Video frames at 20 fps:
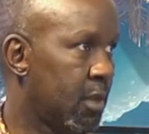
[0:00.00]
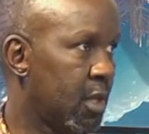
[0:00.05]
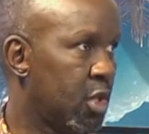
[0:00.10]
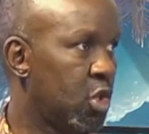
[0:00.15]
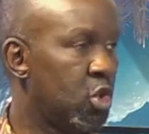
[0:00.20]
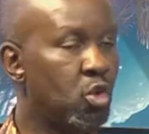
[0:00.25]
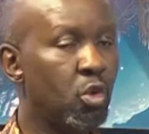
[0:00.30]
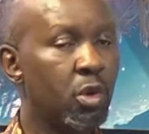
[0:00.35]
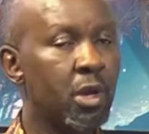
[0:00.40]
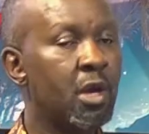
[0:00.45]

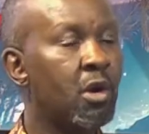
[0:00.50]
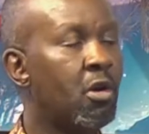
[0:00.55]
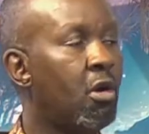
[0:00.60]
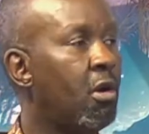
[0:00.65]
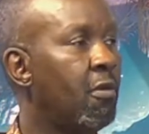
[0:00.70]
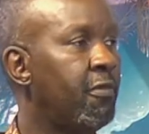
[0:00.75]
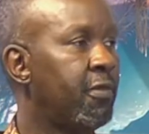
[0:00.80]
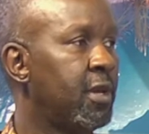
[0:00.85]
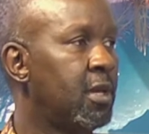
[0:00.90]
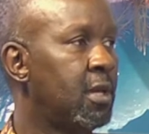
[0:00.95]
during
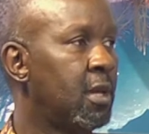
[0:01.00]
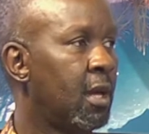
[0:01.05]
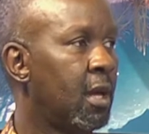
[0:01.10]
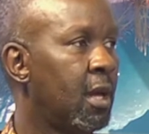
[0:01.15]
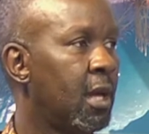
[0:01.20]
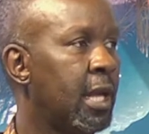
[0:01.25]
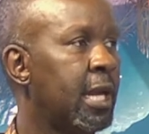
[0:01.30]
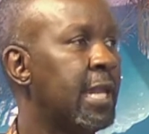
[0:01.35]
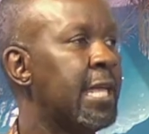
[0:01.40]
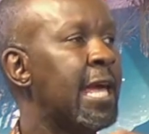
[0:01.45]

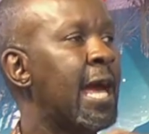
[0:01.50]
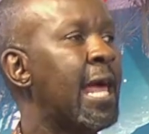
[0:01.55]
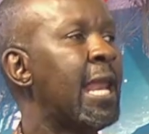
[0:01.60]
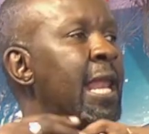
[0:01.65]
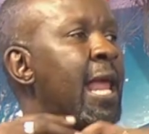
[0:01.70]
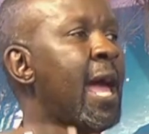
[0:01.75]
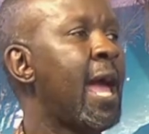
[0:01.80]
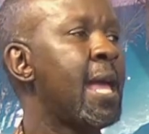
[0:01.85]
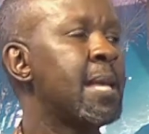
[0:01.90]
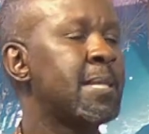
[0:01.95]
COVID
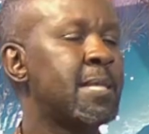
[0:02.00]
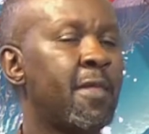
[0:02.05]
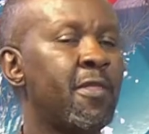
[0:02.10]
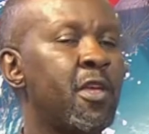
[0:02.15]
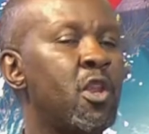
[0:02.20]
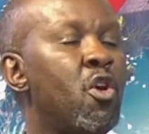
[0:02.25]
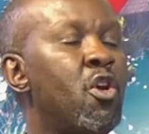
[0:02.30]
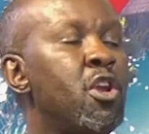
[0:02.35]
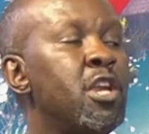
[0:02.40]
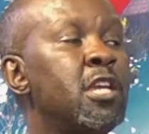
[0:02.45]
realize that they
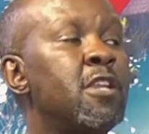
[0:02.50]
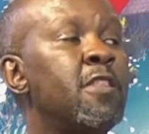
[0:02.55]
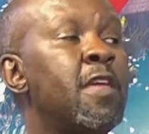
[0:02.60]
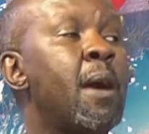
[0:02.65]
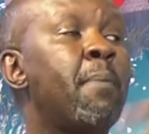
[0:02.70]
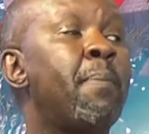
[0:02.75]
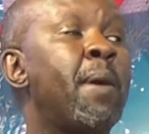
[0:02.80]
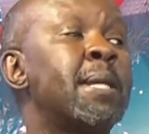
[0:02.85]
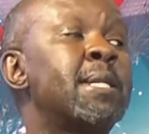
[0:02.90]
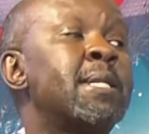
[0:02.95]
don't need
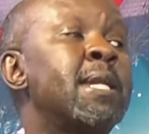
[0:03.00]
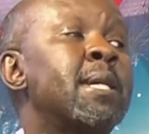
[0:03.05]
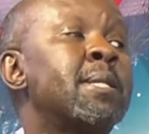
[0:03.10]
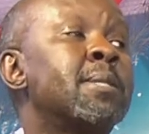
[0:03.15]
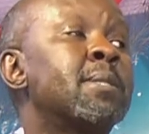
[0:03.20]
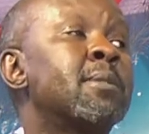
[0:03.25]
their partners.